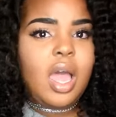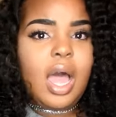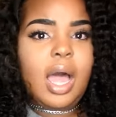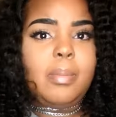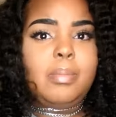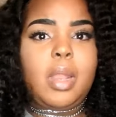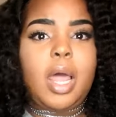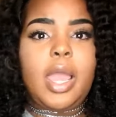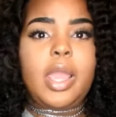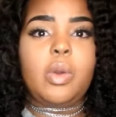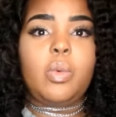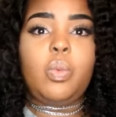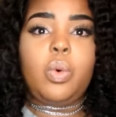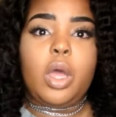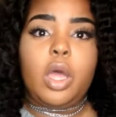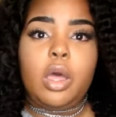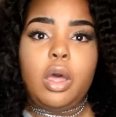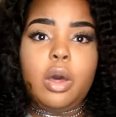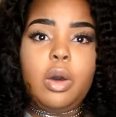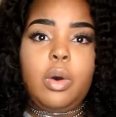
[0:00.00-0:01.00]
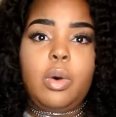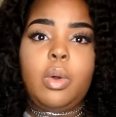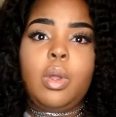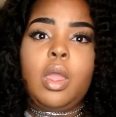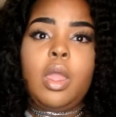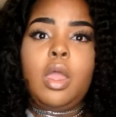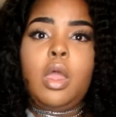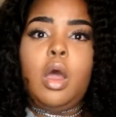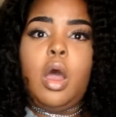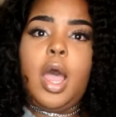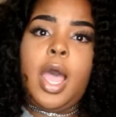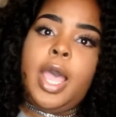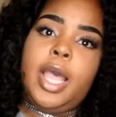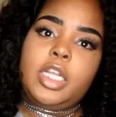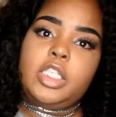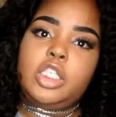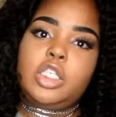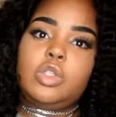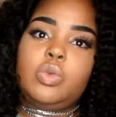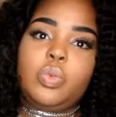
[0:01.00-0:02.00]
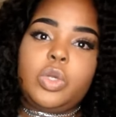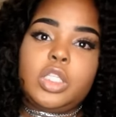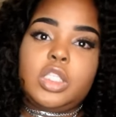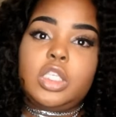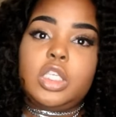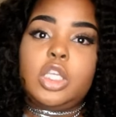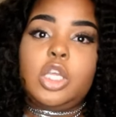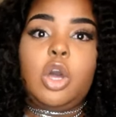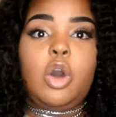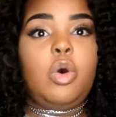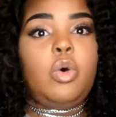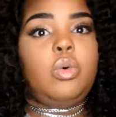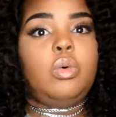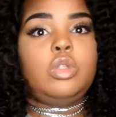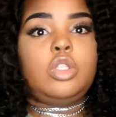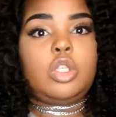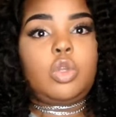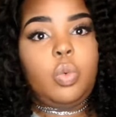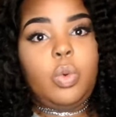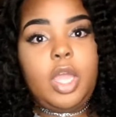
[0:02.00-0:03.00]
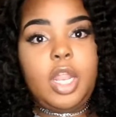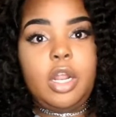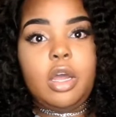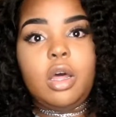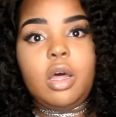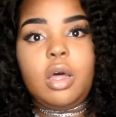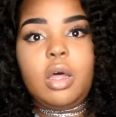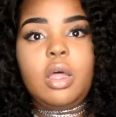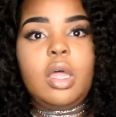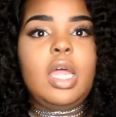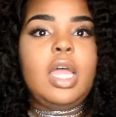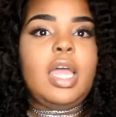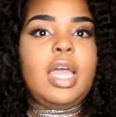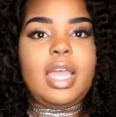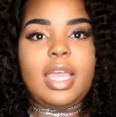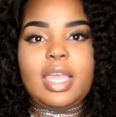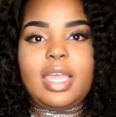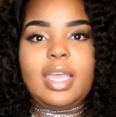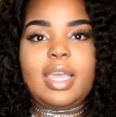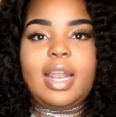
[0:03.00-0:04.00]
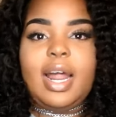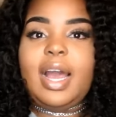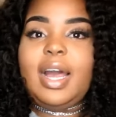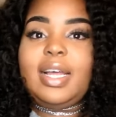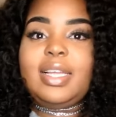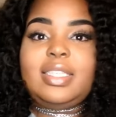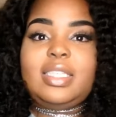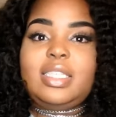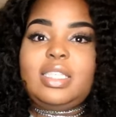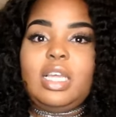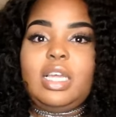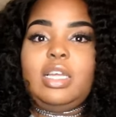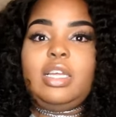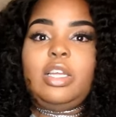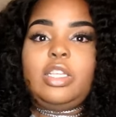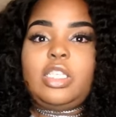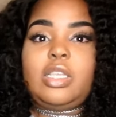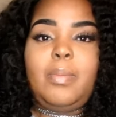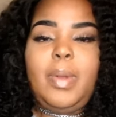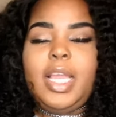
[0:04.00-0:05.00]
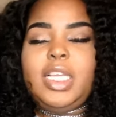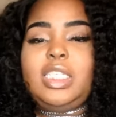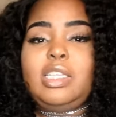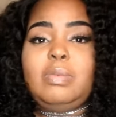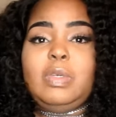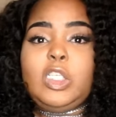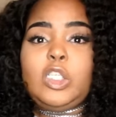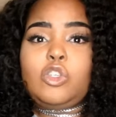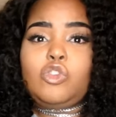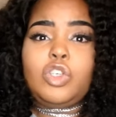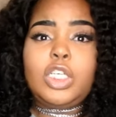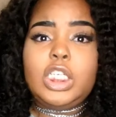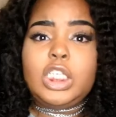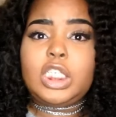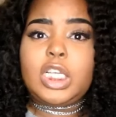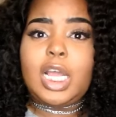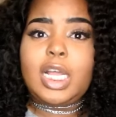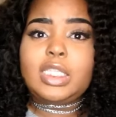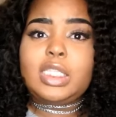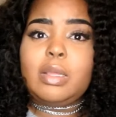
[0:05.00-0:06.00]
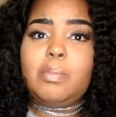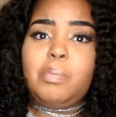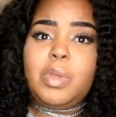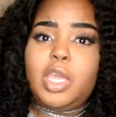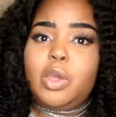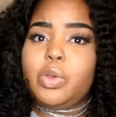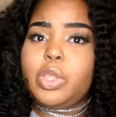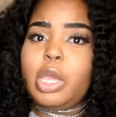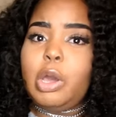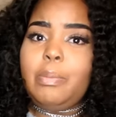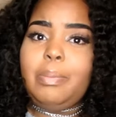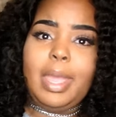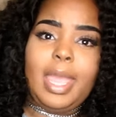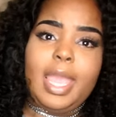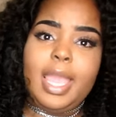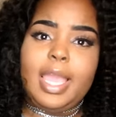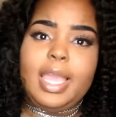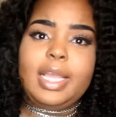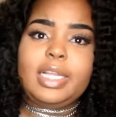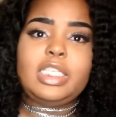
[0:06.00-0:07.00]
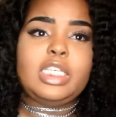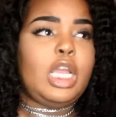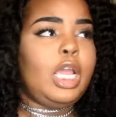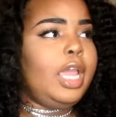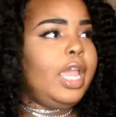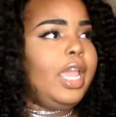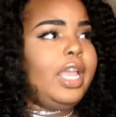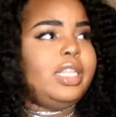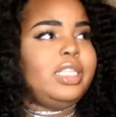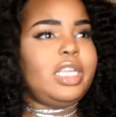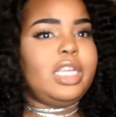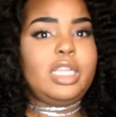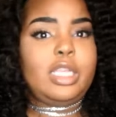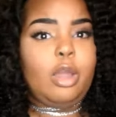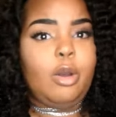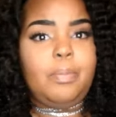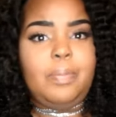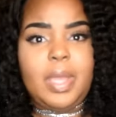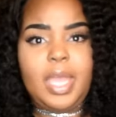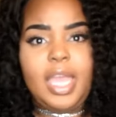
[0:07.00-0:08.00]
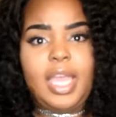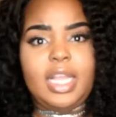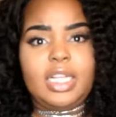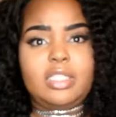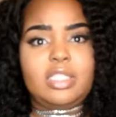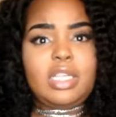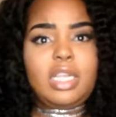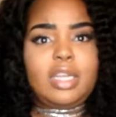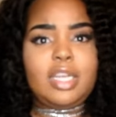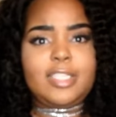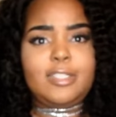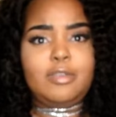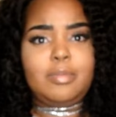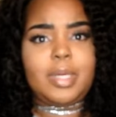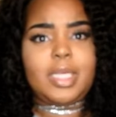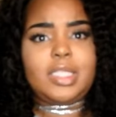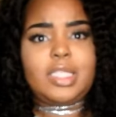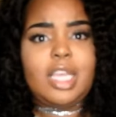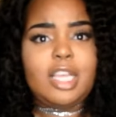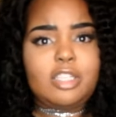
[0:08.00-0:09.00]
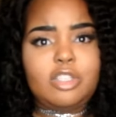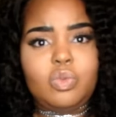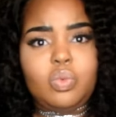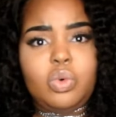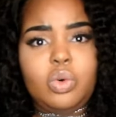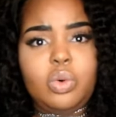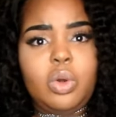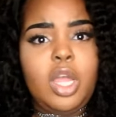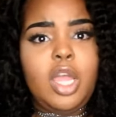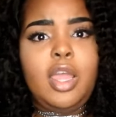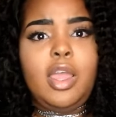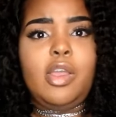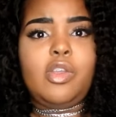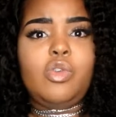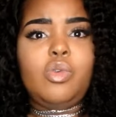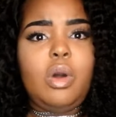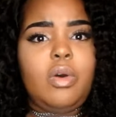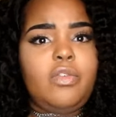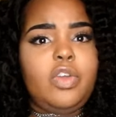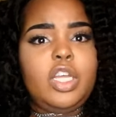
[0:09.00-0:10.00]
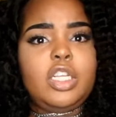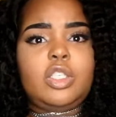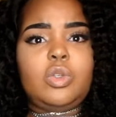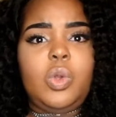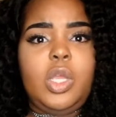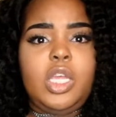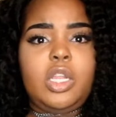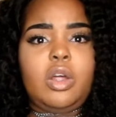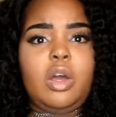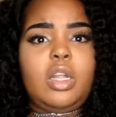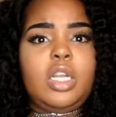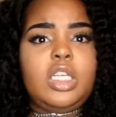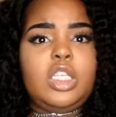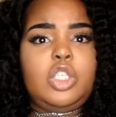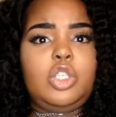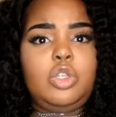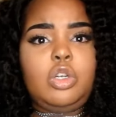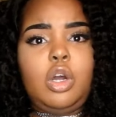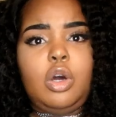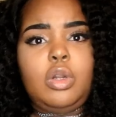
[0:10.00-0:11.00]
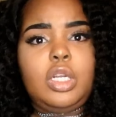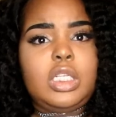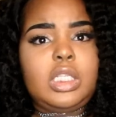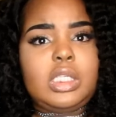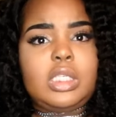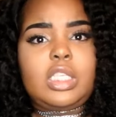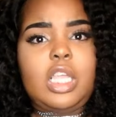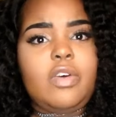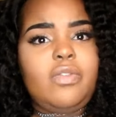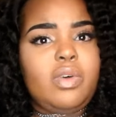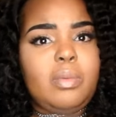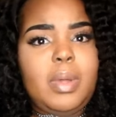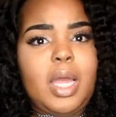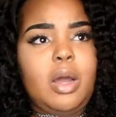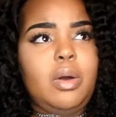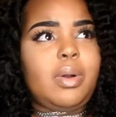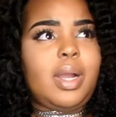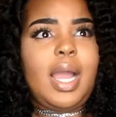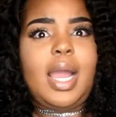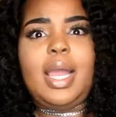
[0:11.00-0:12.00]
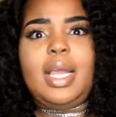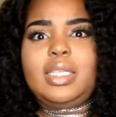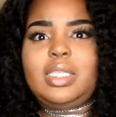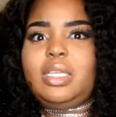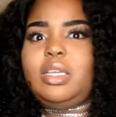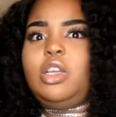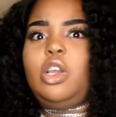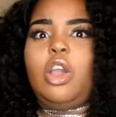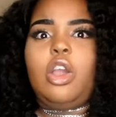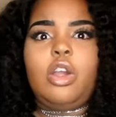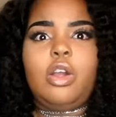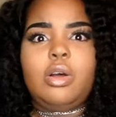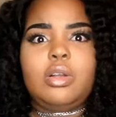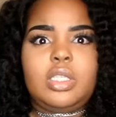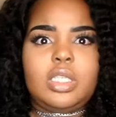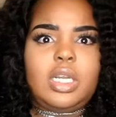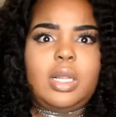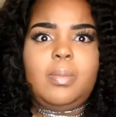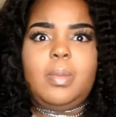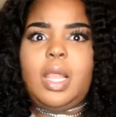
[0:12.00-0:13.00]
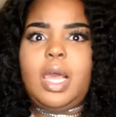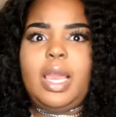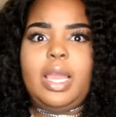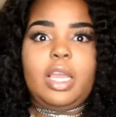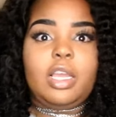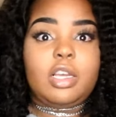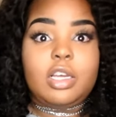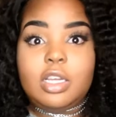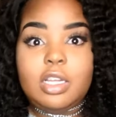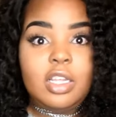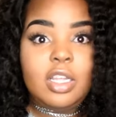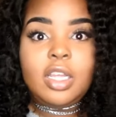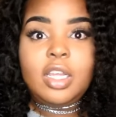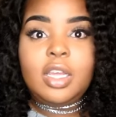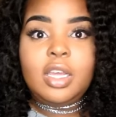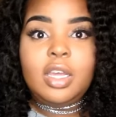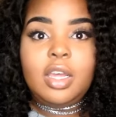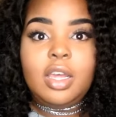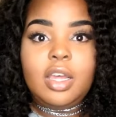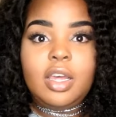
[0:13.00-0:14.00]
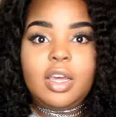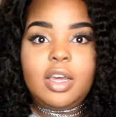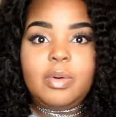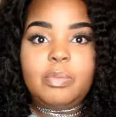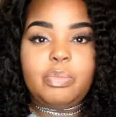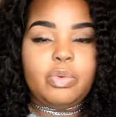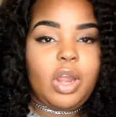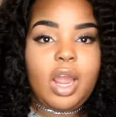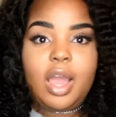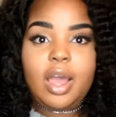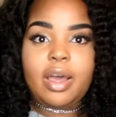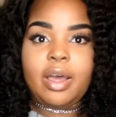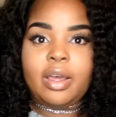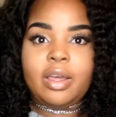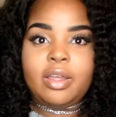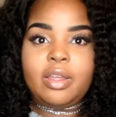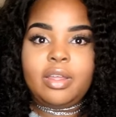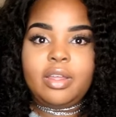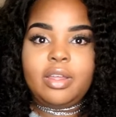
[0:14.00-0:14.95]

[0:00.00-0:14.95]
I'm like, well, I just went to your Twitter and somebody sent me screenshots of me on your page, and then your page saying that you bisexual, and you over here tweeting all this, you know, this stuff about guys and girls. And I'm like, bruh,